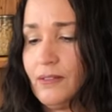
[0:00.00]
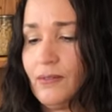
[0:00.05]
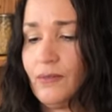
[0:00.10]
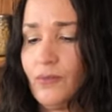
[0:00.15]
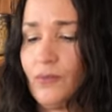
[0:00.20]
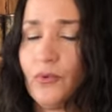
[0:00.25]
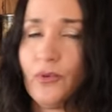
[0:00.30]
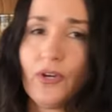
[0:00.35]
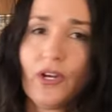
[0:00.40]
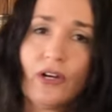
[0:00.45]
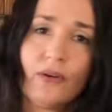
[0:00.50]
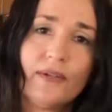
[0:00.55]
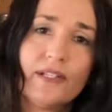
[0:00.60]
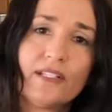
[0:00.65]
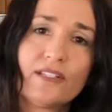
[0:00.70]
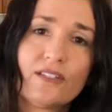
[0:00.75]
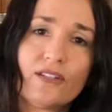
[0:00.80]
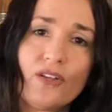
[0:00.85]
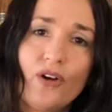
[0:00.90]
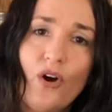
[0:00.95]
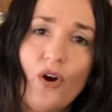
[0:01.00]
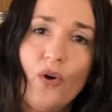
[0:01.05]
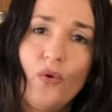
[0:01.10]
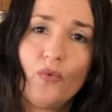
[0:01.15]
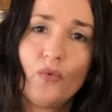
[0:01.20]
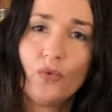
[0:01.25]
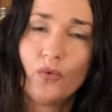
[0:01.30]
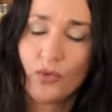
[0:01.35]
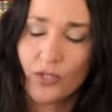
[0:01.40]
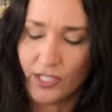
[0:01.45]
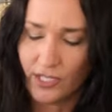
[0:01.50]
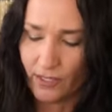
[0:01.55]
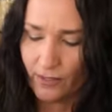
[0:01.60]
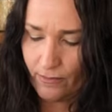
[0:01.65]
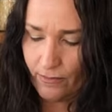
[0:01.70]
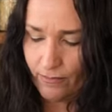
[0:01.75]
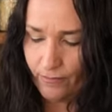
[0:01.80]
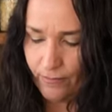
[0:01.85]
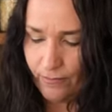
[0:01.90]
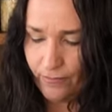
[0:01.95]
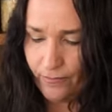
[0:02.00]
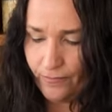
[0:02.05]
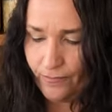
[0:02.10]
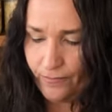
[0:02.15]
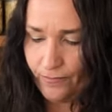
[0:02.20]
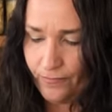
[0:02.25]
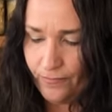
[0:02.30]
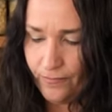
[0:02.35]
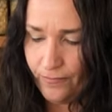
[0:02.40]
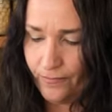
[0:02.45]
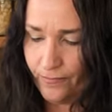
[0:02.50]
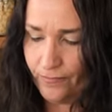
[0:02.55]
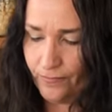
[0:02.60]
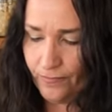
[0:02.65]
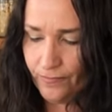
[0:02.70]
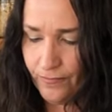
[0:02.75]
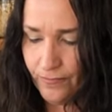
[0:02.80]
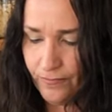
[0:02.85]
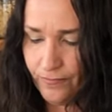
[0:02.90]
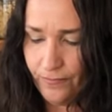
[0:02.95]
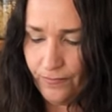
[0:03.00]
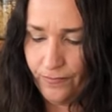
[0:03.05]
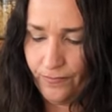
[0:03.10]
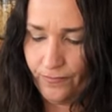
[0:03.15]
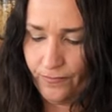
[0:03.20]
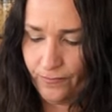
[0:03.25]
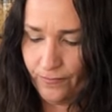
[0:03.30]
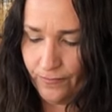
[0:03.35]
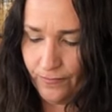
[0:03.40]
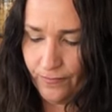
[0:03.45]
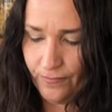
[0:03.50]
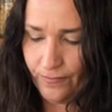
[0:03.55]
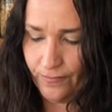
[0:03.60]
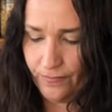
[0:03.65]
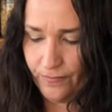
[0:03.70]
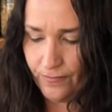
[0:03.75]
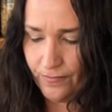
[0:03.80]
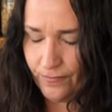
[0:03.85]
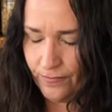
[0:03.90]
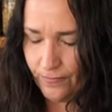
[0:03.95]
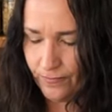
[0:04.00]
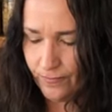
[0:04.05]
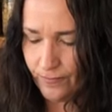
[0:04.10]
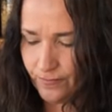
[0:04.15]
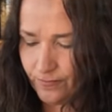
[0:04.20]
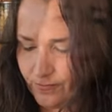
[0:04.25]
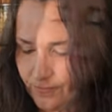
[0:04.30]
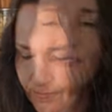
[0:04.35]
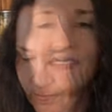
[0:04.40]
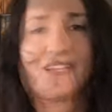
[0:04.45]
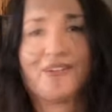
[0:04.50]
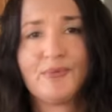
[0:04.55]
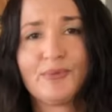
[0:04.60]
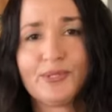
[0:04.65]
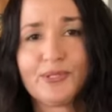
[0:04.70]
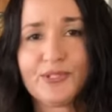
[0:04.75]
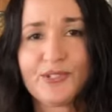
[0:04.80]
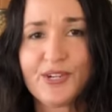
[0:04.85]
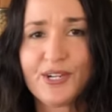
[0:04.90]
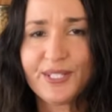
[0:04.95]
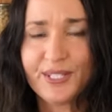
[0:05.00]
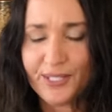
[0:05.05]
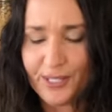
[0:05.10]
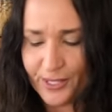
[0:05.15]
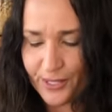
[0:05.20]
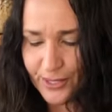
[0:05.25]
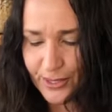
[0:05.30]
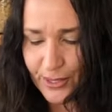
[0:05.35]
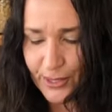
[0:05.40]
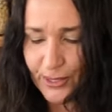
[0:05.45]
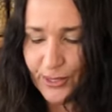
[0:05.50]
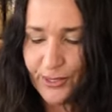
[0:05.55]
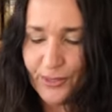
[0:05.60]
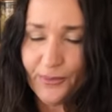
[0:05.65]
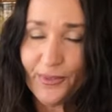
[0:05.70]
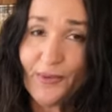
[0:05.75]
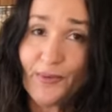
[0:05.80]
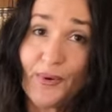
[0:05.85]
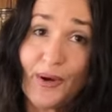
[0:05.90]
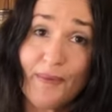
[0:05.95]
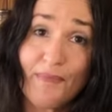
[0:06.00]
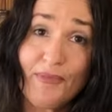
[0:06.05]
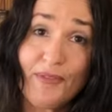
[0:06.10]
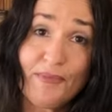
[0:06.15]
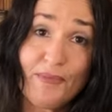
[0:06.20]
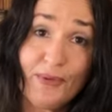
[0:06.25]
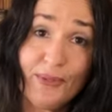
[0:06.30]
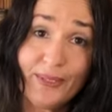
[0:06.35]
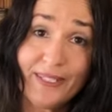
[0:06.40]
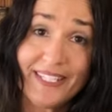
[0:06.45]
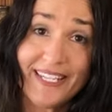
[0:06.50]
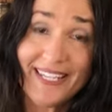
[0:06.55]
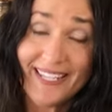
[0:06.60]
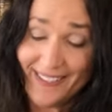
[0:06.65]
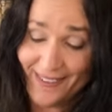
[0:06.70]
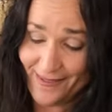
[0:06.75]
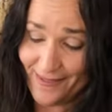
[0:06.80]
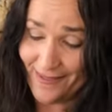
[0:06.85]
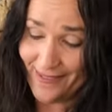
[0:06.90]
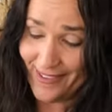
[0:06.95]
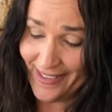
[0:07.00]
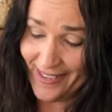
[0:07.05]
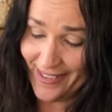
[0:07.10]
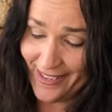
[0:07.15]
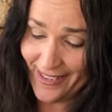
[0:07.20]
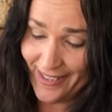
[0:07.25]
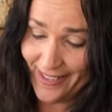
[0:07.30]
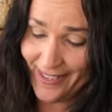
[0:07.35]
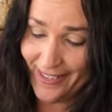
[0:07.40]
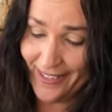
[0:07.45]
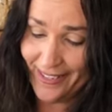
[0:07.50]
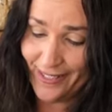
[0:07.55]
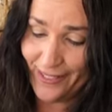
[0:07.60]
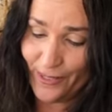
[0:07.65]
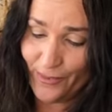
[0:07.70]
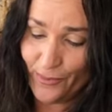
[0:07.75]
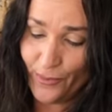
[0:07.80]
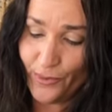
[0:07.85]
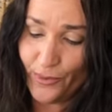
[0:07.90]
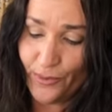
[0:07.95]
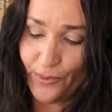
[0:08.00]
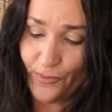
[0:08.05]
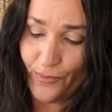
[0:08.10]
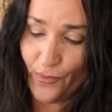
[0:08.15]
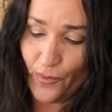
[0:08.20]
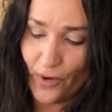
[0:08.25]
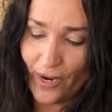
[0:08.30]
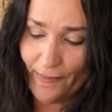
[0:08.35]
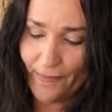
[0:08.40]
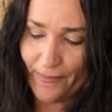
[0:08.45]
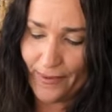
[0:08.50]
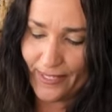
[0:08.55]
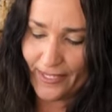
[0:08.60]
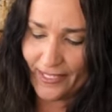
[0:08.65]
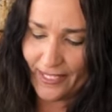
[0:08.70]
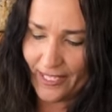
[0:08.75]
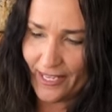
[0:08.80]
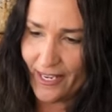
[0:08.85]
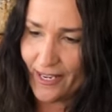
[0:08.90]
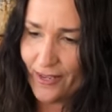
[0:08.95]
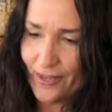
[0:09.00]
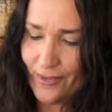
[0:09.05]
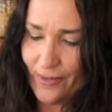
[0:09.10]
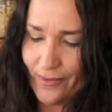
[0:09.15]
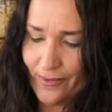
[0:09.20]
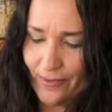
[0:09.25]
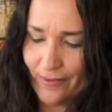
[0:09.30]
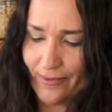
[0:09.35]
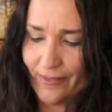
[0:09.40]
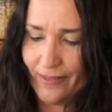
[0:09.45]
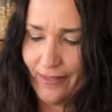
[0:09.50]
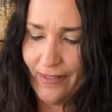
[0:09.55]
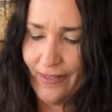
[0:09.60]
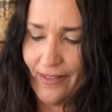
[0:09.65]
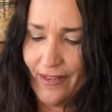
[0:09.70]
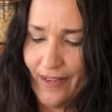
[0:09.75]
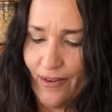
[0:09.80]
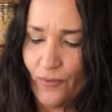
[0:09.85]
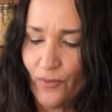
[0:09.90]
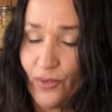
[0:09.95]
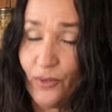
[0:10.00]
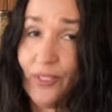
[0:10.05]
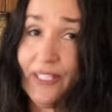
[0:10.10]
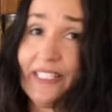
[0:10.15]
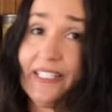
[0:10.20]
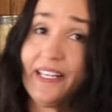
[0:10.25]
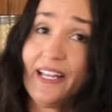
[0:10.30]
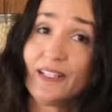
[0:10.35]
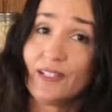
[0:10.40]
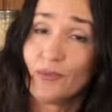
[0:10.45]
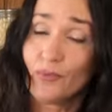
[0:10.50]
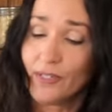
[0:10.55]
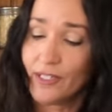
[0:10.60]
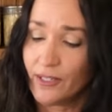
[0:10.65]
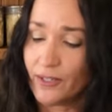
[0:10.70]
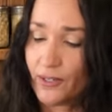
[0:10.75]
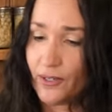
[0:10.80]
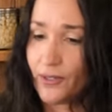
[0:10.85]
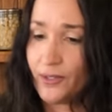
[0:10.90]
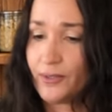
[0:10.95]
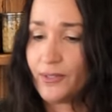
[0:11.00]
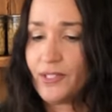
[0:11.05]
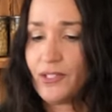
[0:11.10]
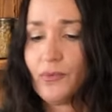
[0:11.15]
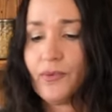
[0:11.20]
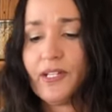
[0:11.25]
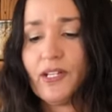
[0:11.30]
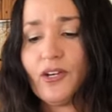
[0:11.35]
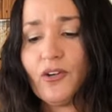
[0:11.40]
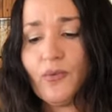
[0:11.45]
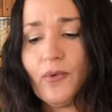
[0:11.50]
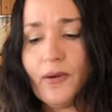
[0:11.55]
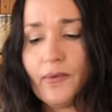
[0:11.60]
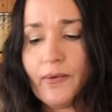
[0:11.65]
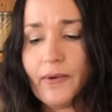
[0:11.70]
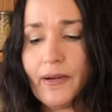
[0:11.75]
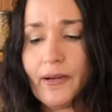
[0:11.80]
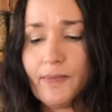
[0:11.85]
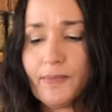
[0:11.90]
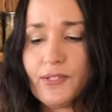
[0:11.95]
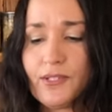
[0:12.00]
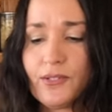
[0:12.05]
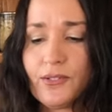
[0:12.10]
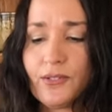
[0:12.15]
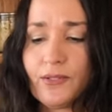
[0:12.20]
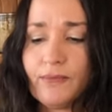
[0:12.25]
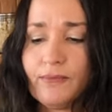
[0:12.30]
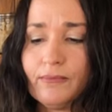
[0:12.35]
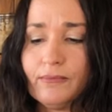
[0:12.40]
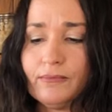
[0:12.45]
will go into the hot water. And with the dry side of the cloth, we wipe them all down. So we'll wipe it down and we'll lid as we go so we know where we're up to.